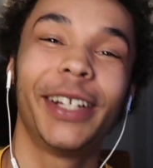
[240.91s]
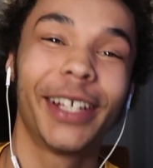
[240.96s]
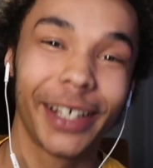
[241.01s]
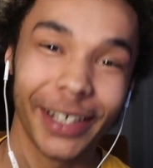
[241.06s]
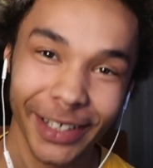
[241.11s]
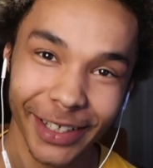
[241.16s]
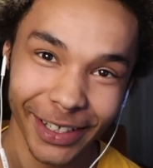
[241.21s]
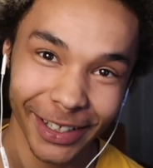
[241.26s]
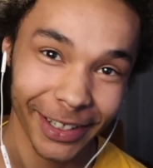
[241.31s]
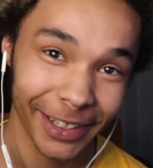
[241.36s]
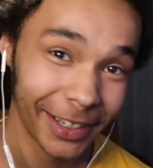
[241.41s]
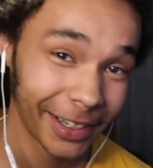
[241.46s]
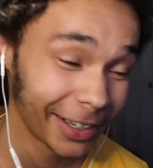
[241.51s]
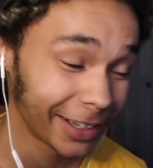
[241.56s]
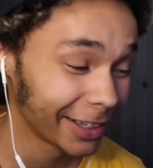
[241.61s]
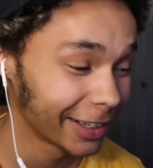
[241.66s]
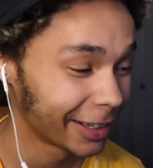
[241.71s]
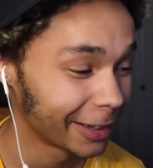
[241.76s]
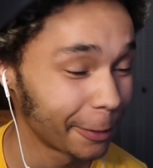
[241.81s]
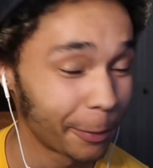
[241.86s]
Nigga,
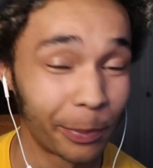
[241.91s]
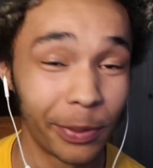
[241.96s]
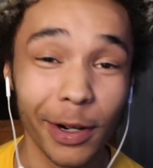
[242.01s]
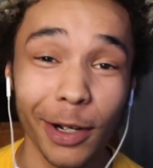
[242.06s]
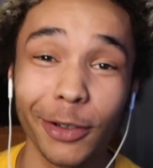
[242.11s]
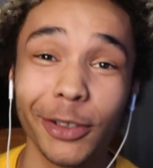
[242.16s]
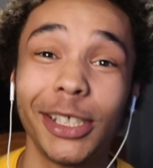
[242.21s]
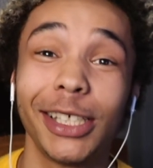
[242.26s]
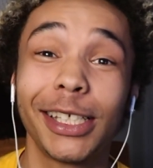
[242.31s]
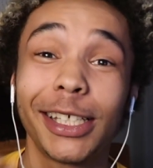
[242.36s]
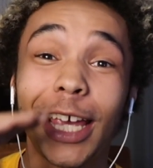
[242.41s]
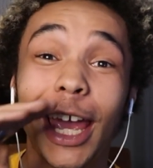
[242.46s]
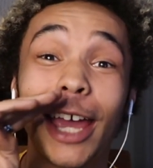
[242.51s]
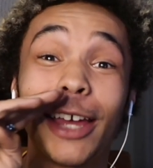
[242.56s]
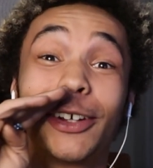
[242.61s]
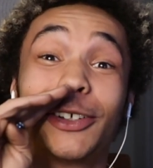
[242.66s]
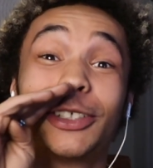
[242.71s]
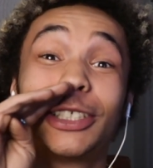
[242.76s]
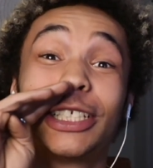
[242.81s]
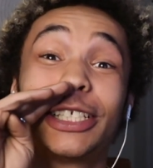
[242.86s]
nigga, pro
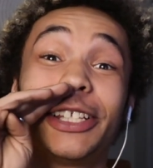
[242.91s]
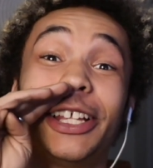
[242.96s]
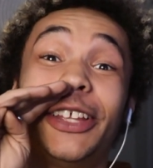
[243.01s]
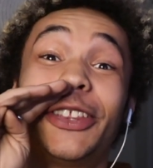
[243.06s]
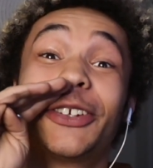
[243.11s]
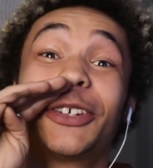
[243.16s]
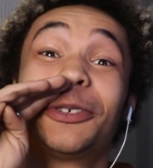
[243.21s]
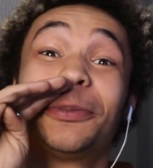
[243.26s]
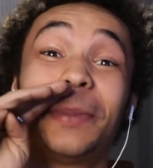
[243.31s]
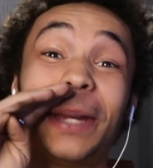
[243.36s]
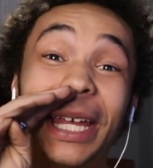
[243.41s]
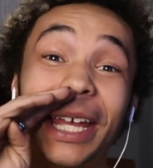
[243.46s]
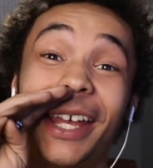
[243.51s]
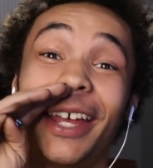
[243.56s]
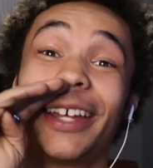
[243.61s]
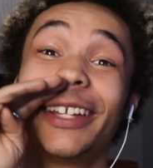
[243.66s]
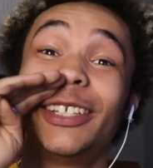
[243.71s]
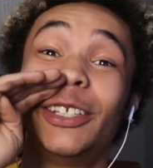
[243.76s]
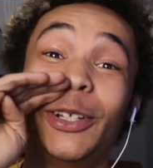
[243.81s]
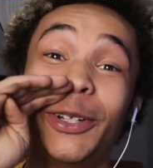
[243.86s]
skater
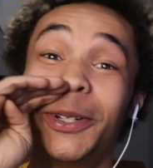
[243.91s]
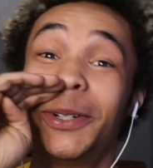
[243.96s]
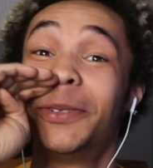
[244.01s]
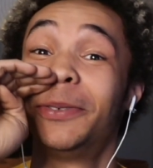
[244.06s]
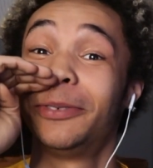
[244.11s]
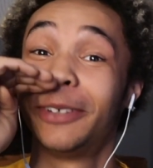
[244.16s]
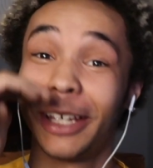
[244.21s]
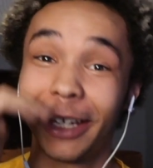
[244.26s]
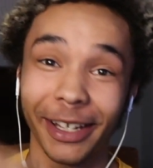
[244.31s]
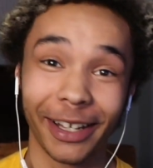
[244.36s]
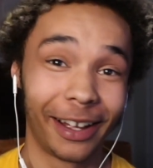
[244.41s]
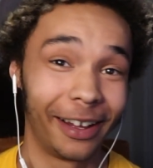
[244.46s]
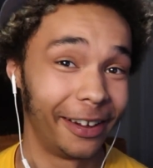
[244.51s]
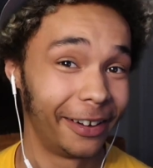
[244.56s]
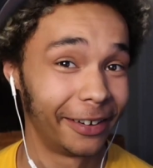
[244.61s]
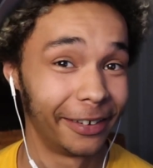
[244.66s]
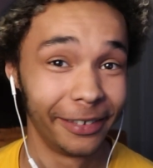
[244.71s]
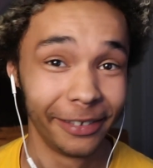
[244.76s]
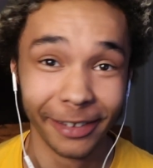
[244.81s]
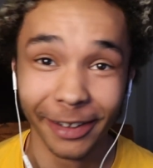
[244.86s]
Slitherman too. Nigga, I
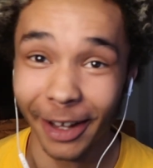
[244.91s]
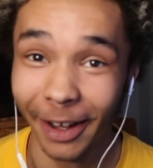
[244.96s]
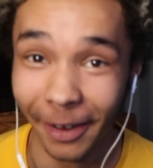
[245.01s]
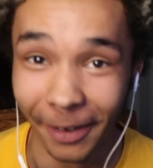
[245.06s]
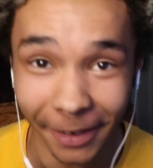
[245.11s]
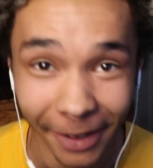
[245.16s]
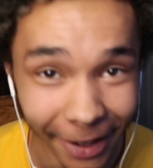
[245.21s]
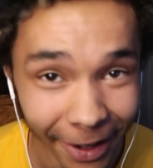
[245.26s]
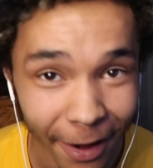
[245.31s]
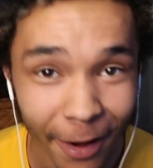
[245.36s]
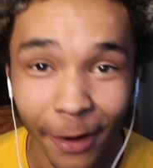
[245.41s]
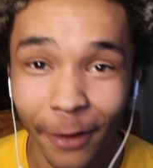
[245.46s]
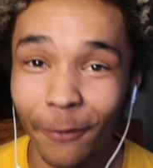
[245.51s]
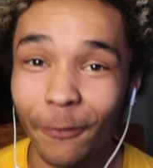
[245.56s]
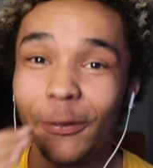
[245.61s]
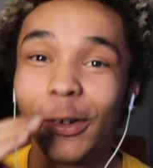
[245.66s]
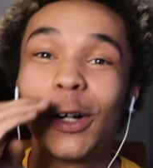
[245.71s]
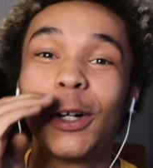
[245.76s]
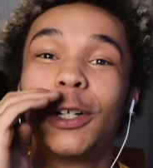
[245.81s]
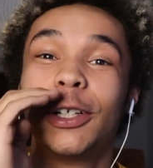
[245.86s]
don't know.
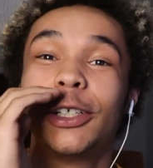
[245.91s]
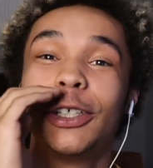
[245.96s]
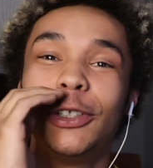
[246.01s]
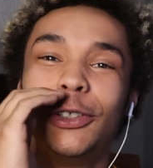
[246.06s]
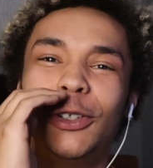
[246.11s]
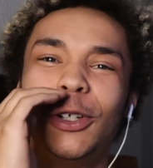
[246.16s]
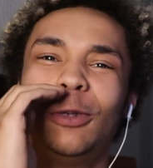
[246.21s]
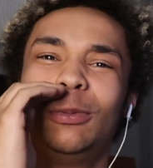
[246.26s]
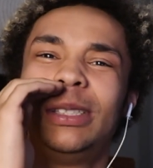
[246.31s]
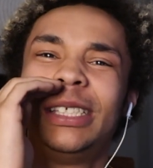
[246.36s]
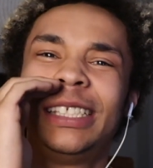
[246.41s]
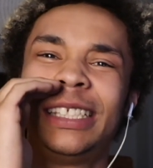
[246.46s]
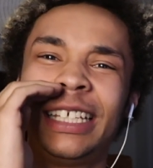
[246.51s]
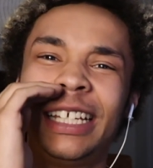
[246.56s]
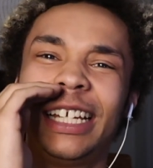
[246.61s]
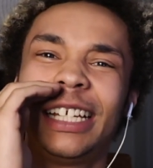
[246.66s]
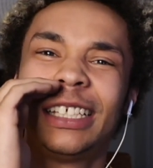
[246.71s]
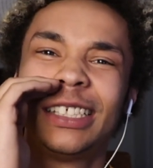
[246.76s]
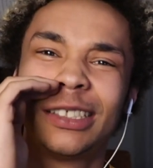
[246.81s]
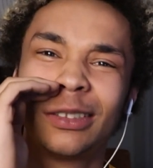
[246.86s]
Volume
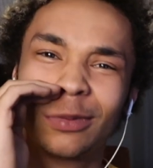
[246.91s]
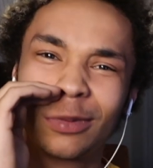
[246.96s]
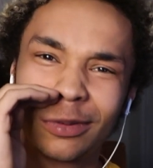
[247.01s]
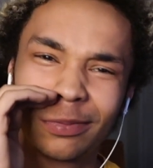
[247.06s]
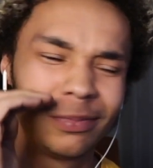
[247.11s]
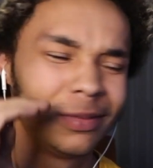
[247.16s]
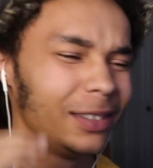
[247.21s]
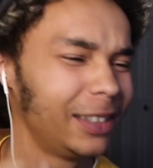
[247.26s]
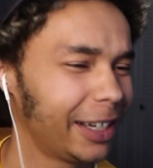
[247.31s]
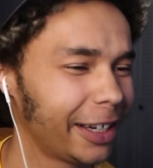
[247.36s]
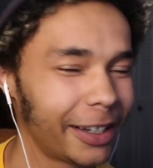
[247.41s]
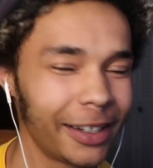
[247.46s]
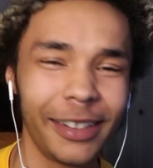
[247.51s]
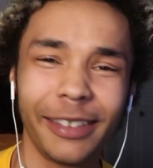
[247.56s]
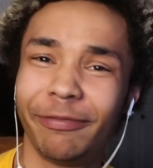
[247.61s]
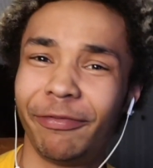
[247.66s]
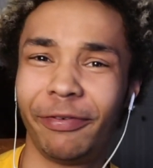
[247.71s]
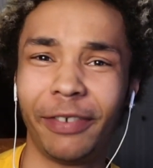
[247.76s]
6. Nigga,